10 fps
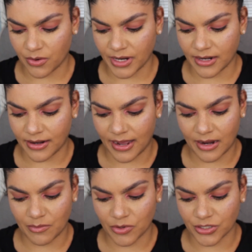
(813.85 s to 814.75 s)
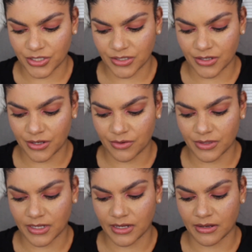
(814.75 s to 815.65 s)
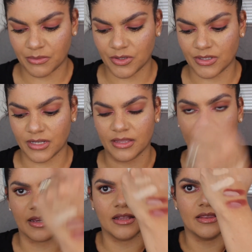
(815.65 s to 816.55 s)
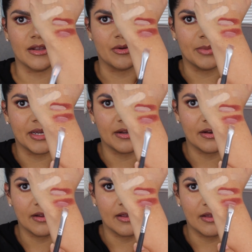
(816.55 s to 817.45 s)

go ahead and add more just so you don't think I'm using like a little bit.